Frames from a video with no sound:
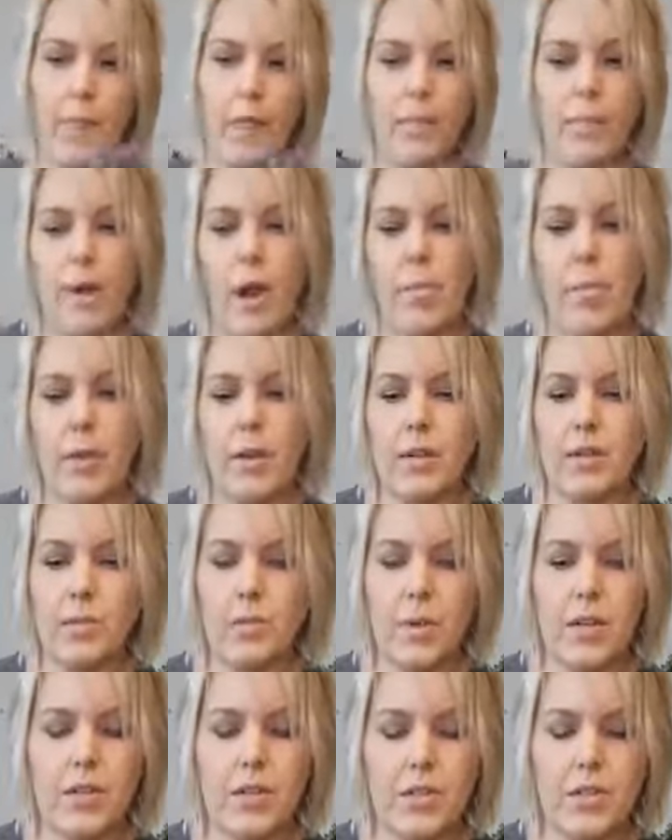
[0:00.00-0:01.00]
probably
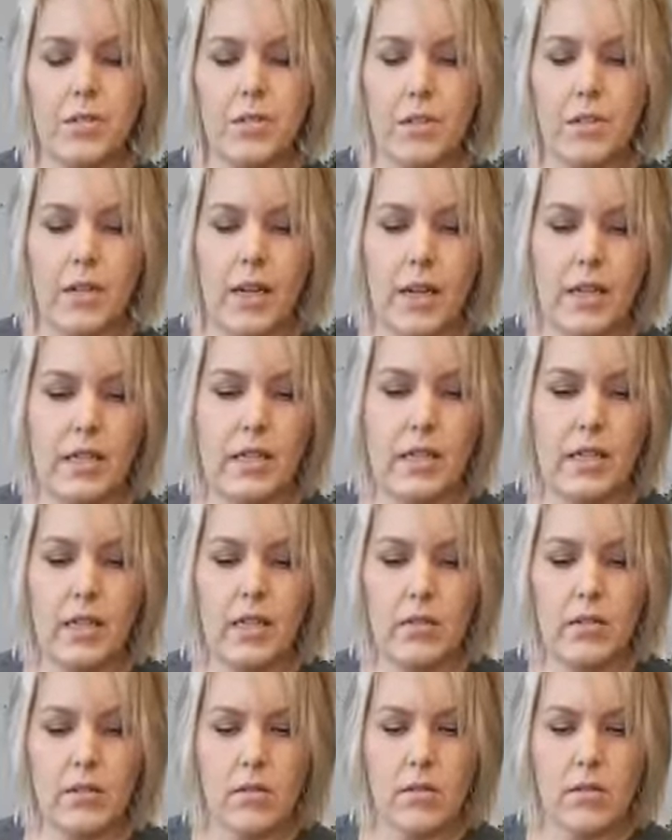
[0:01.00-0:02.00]
22s and
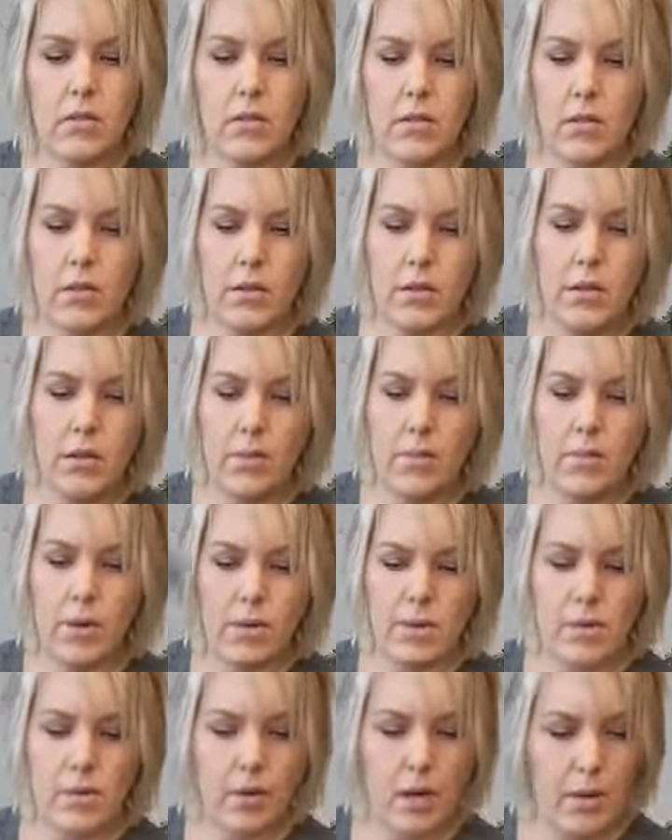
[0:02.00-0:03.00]
19s
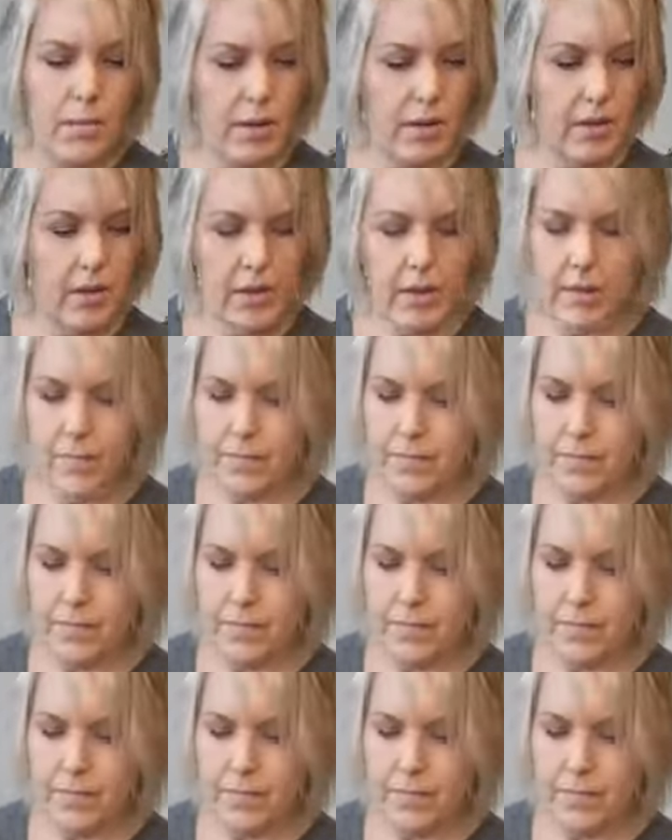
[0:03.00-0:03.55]
most commonly.